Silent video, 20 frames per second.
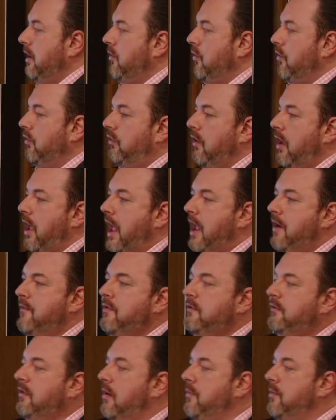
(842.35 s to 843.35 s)

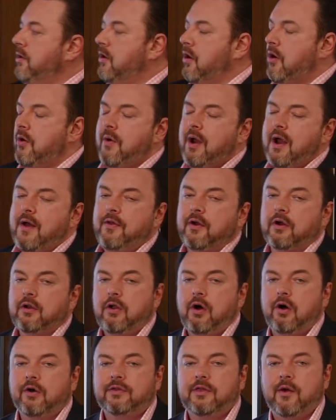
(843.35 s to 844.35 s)
every time we go around the
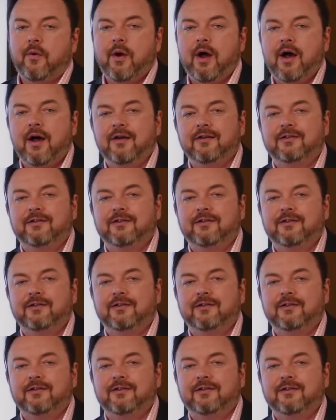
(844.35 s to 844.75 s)
clock, there are